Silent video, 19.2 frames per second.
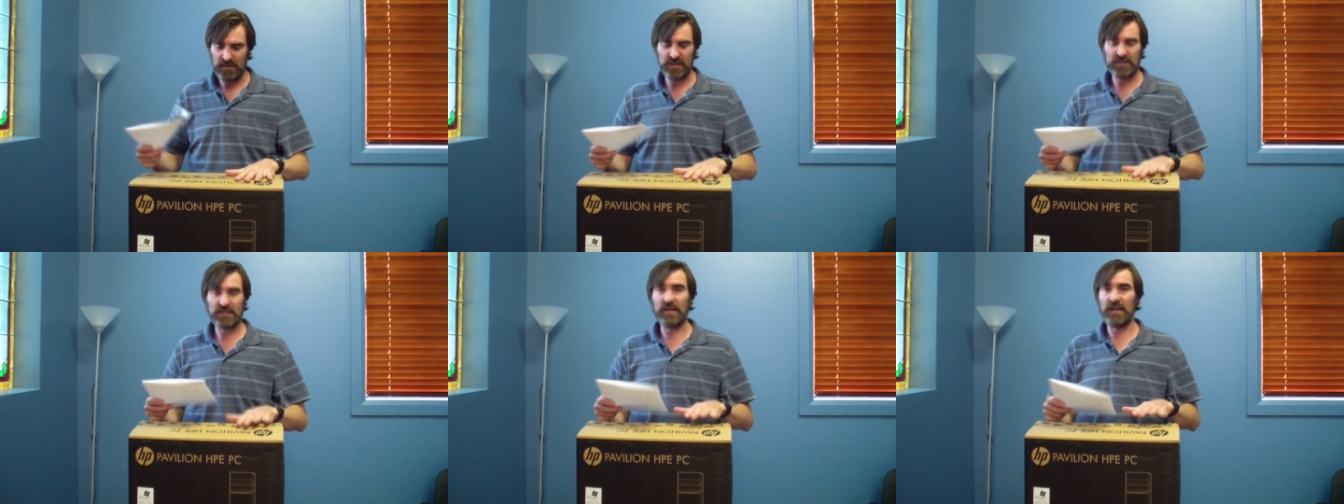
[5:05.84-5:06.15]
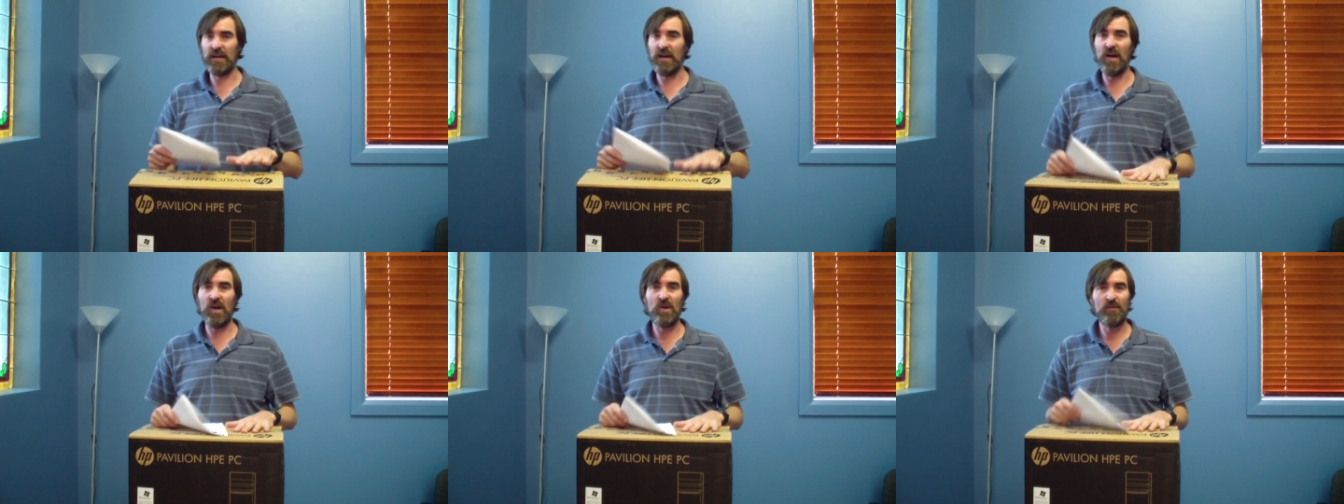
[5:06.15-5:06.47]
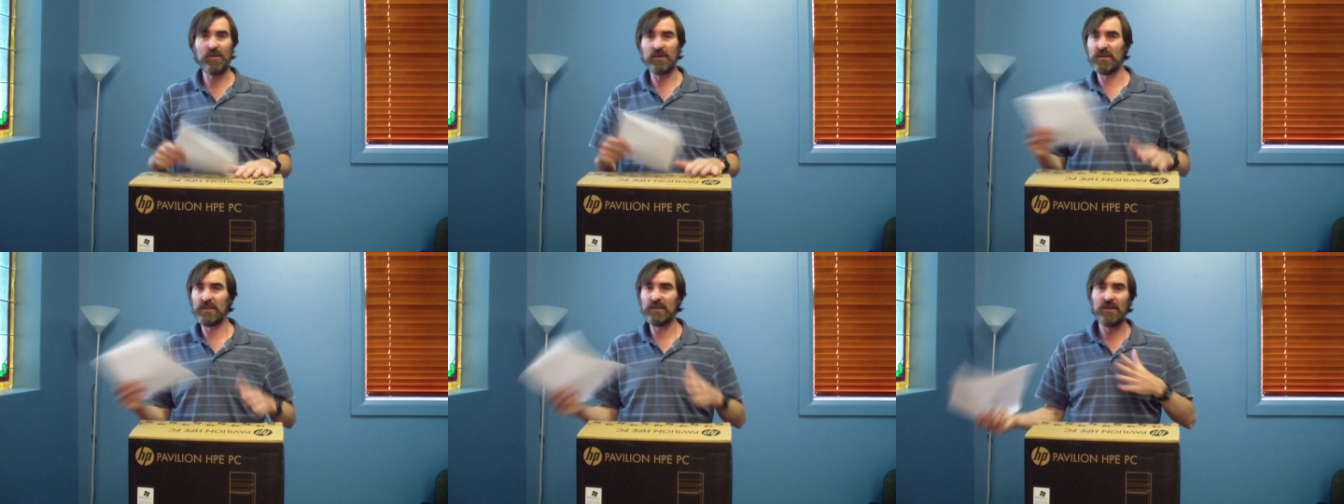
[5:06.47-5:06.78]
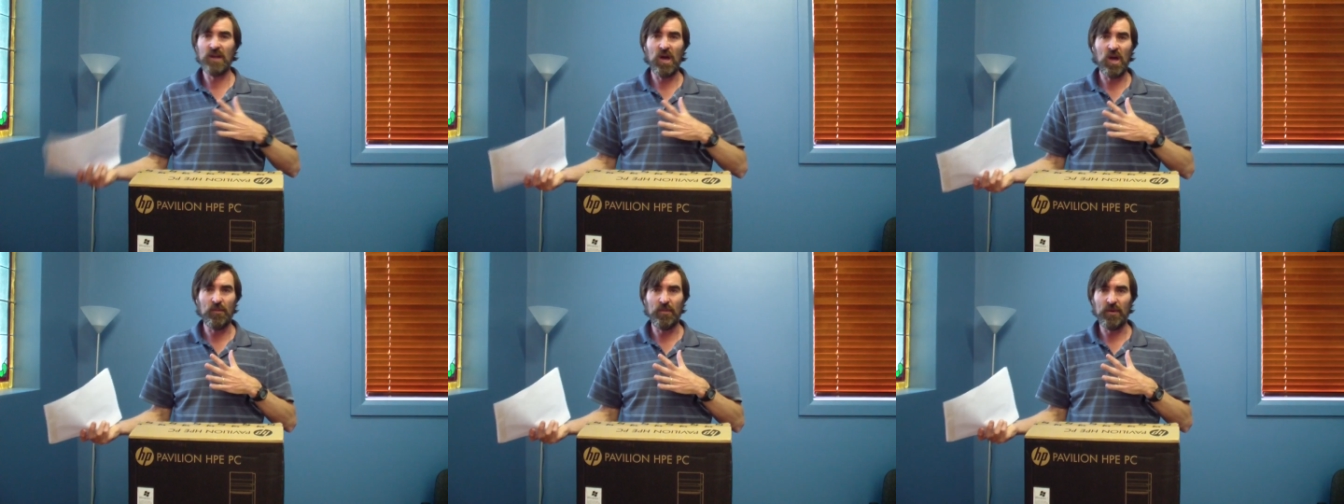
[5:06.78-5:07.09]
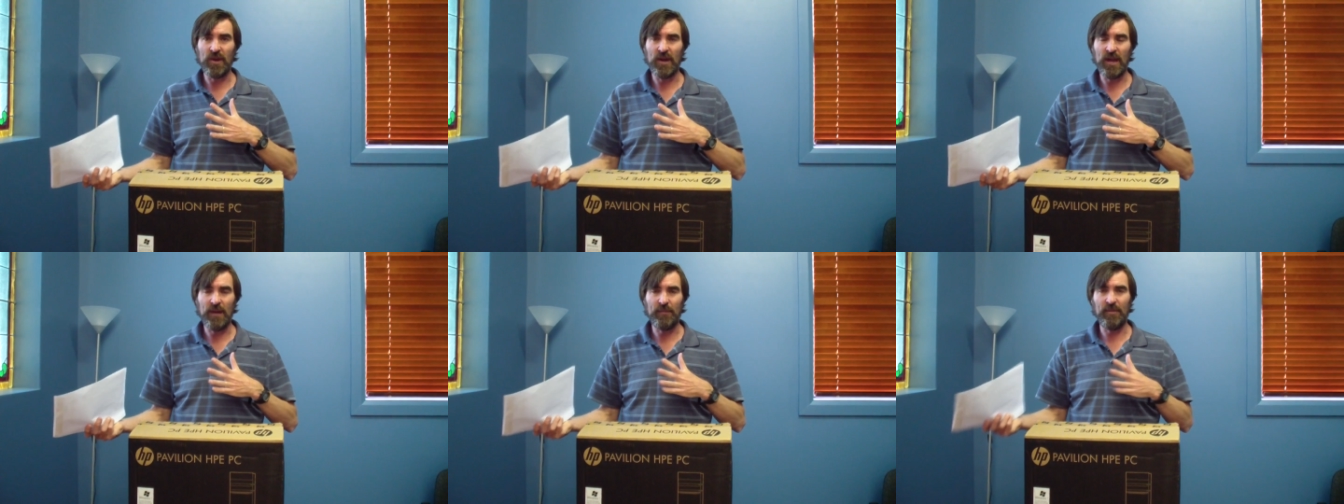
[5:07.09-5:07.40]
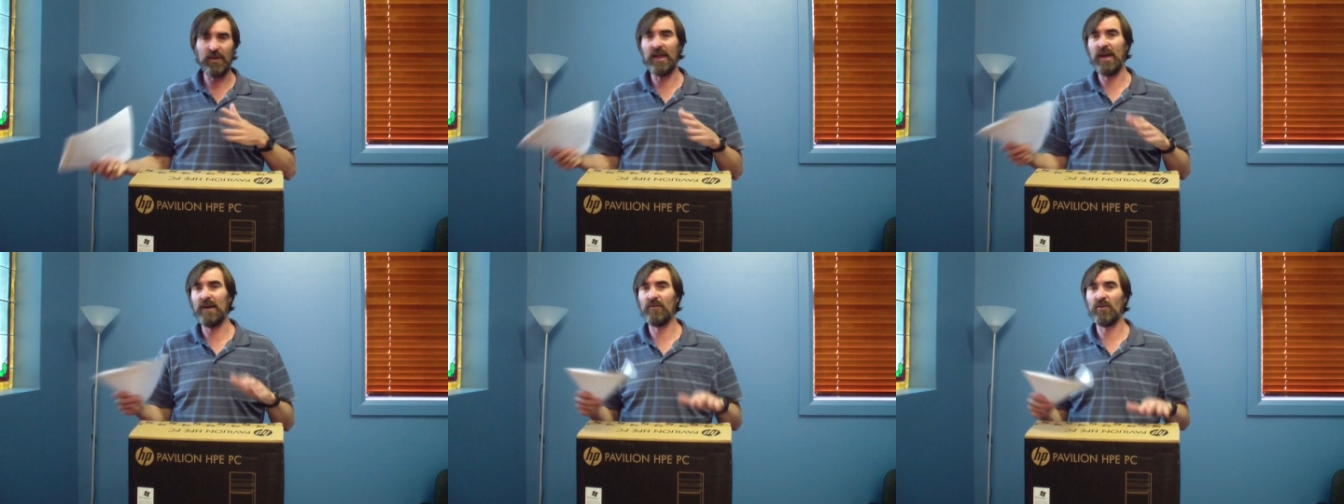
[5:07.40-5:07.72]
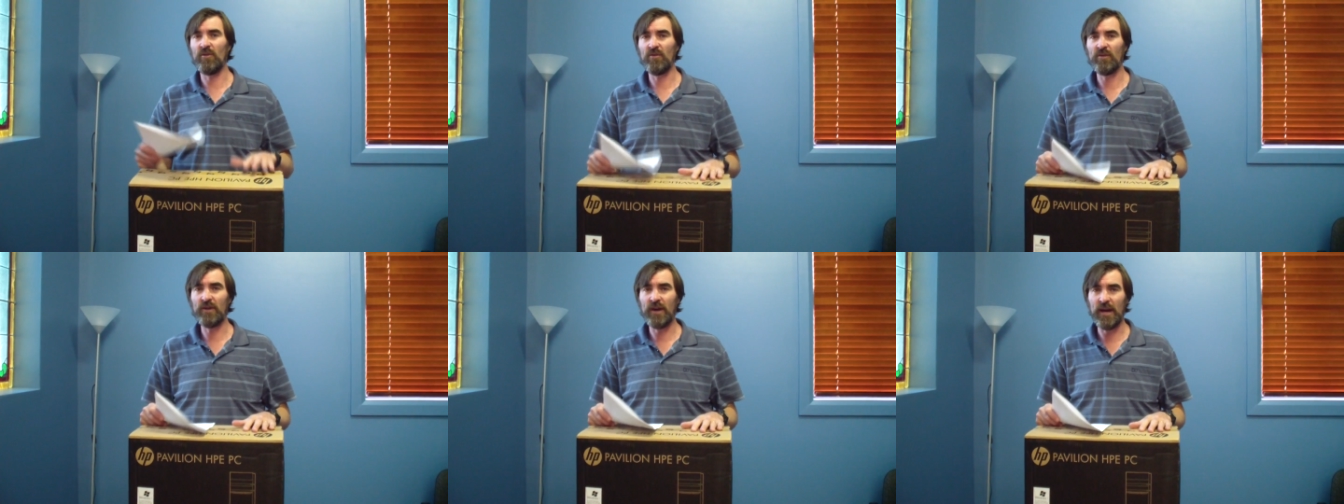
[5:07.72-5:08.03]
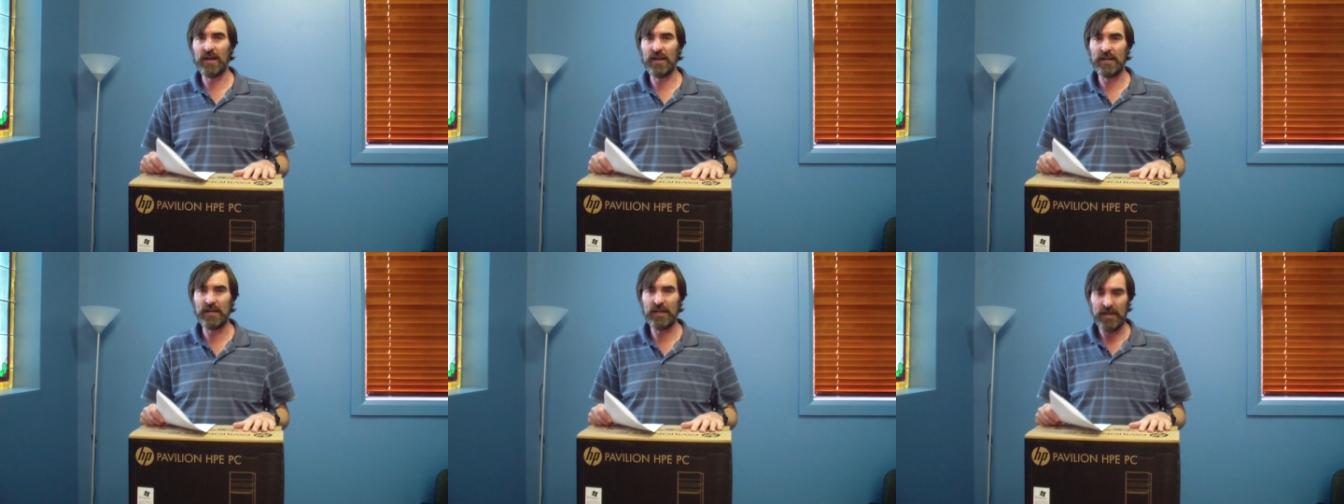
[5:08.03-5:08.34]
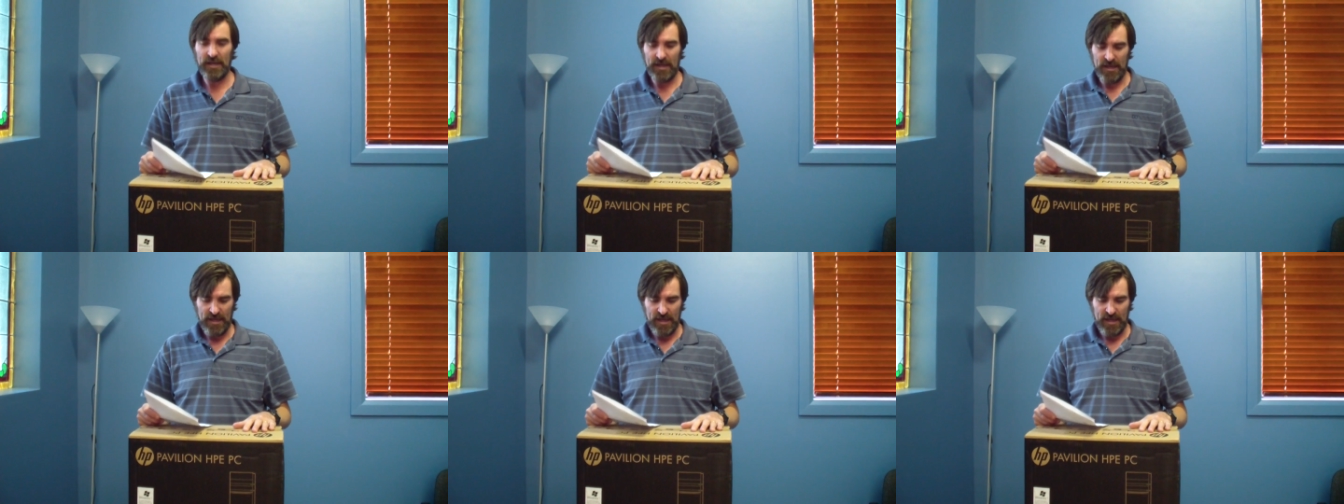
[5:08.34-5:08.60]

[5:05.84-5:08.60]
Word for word: just going to open it up and have a look at it.